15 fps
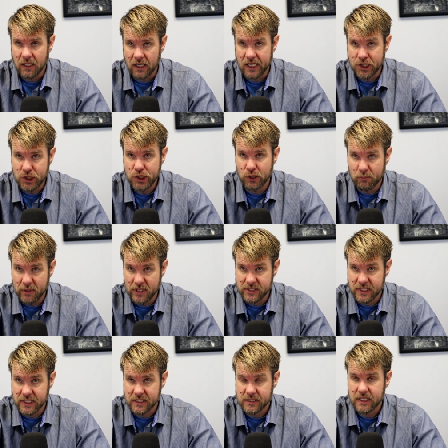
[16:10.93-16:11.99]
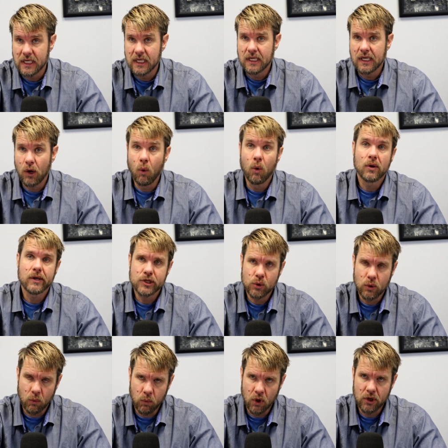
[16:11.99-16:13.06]
into your business or
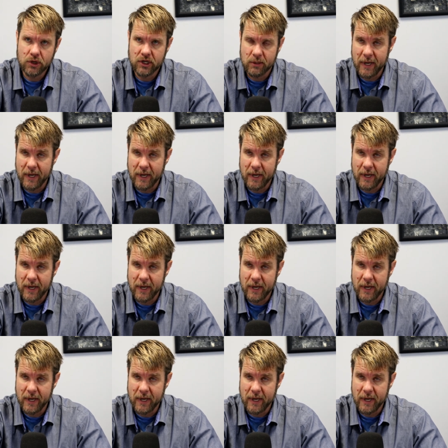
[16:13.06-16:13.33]
into a worker